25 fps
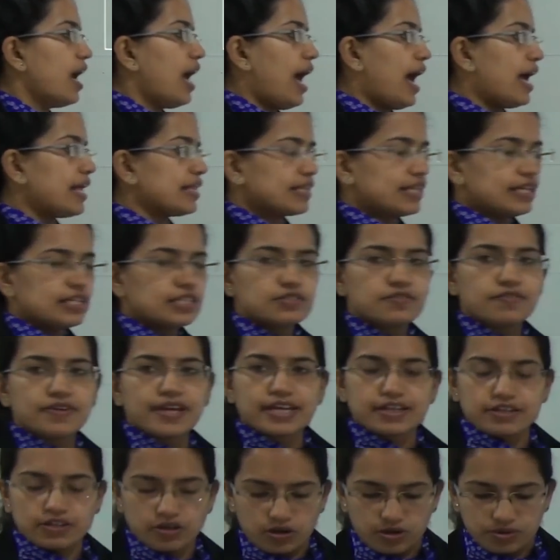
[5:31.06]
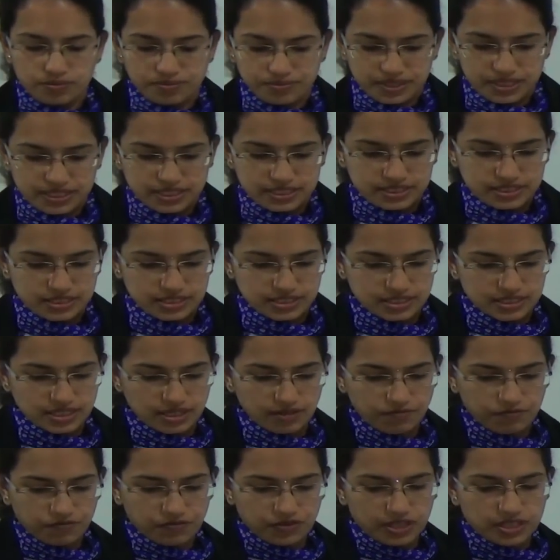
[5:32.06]
And this Vaikom is the
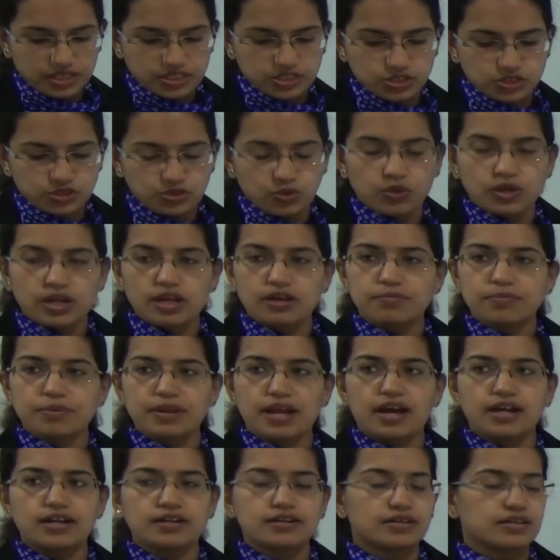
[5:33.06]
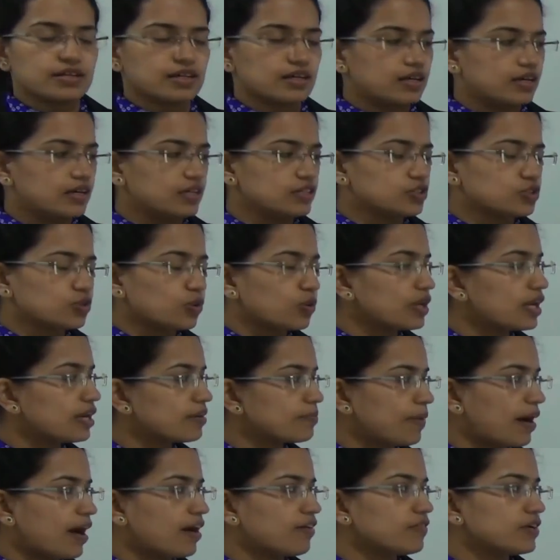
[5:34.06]
first solar plant, solar
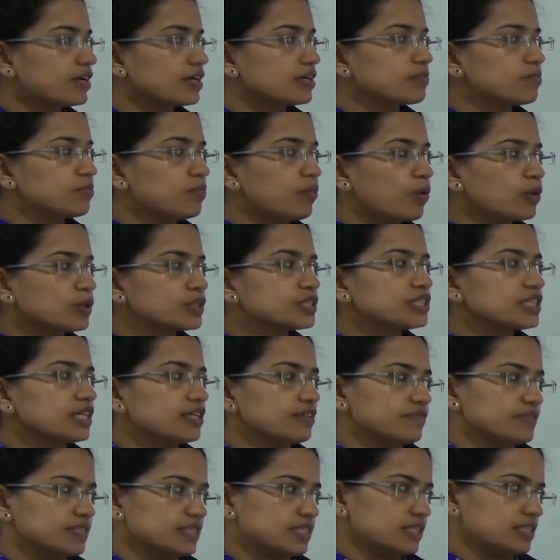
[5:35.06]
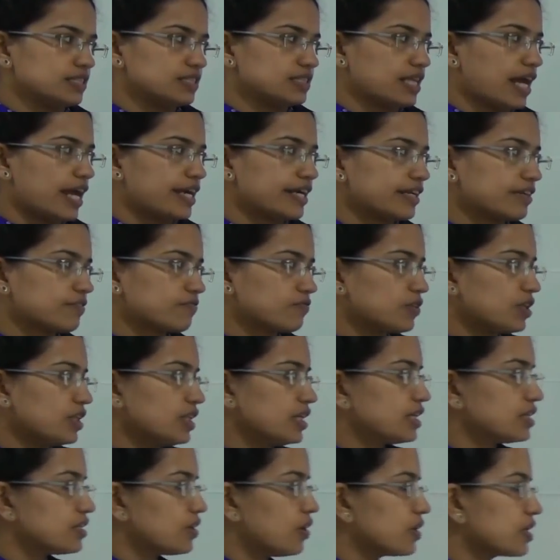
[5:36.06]
powered boat services that it will
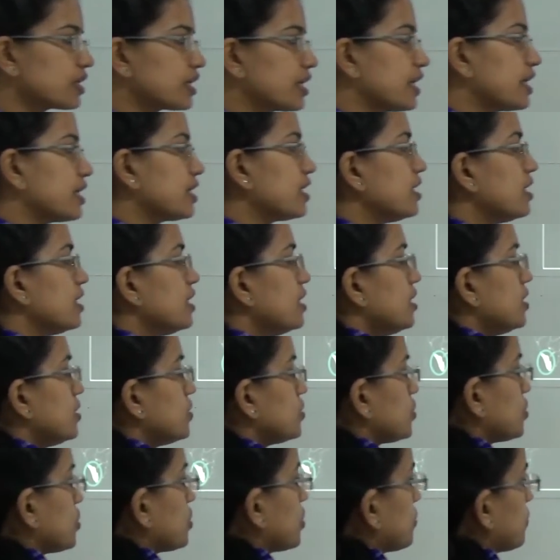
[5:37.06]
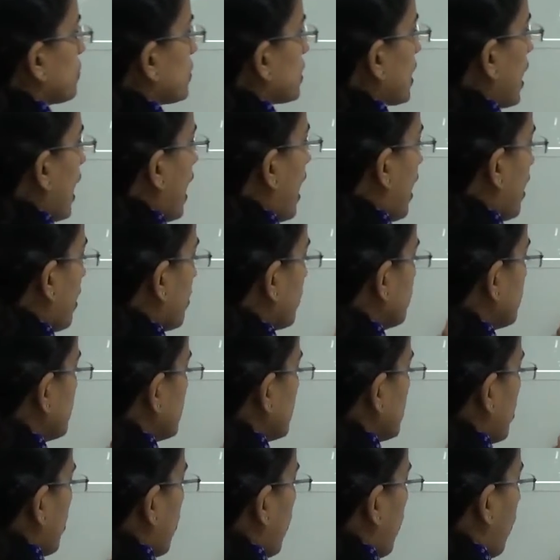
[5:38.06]
inaugurate. So you would have
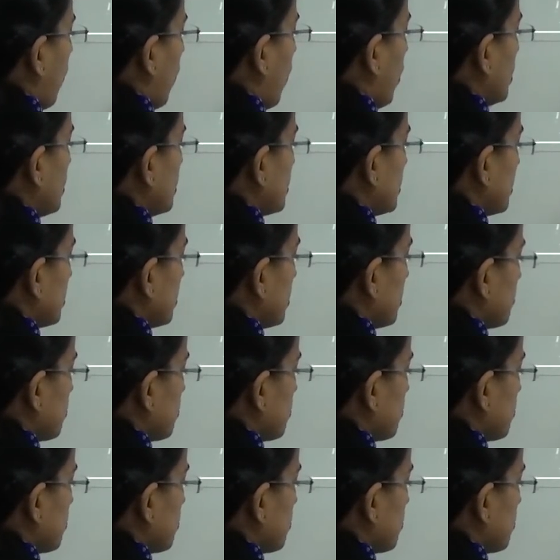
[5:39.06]
all the